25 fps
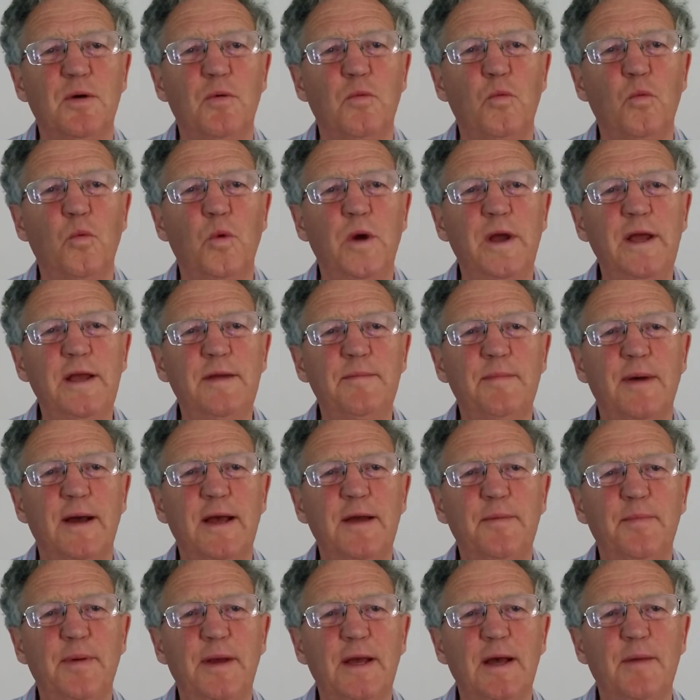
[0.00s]
we
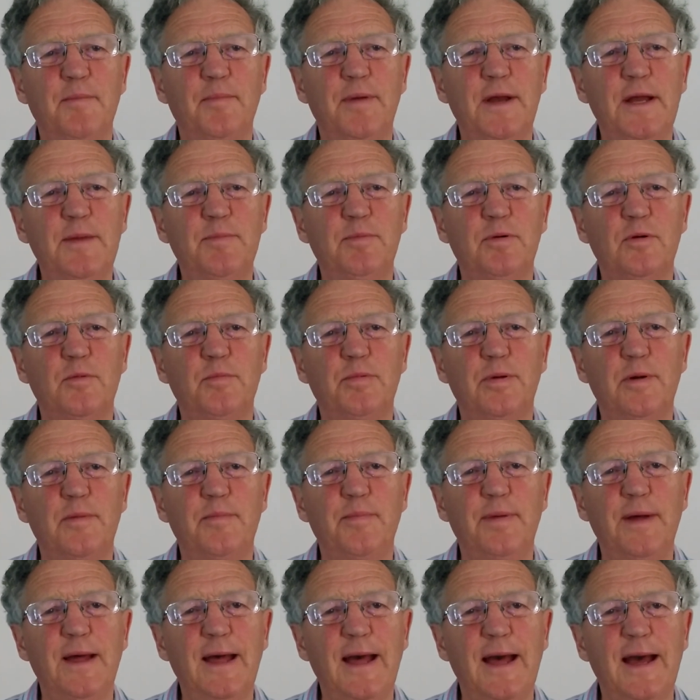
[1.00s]
may be a people
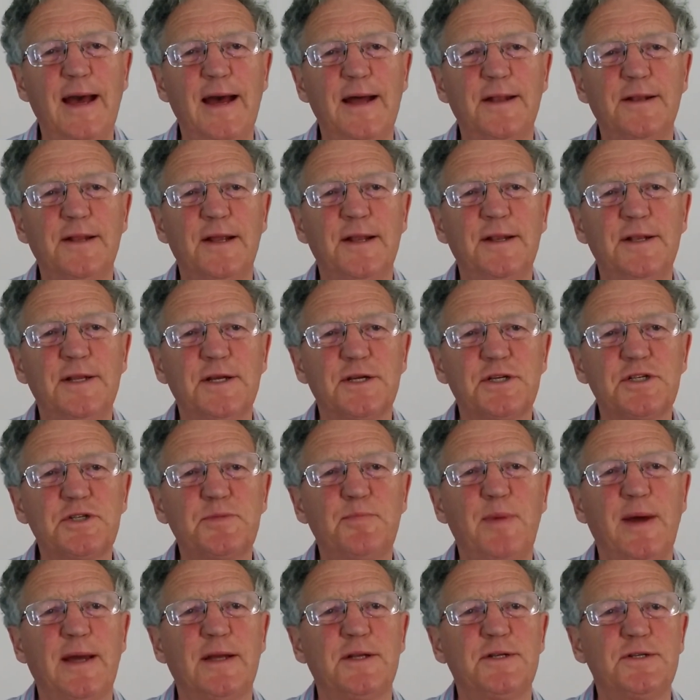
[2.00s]
prepared and
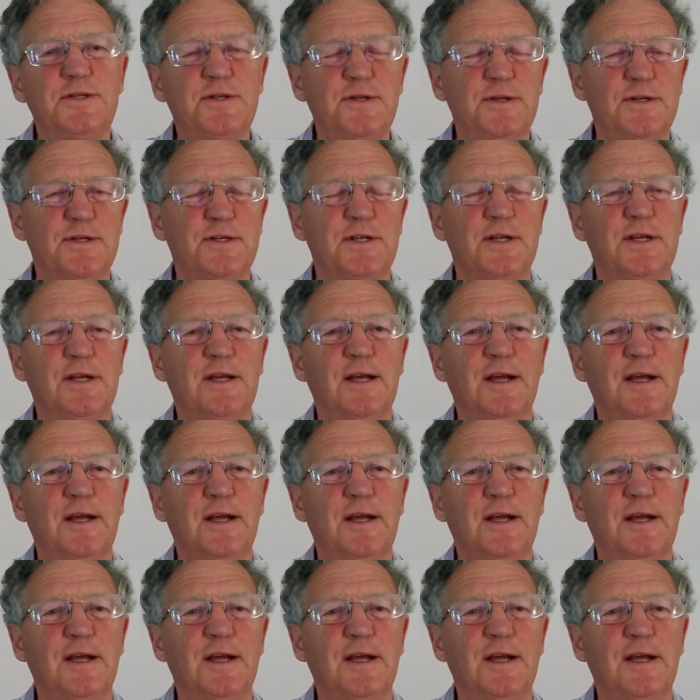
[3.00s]
expectant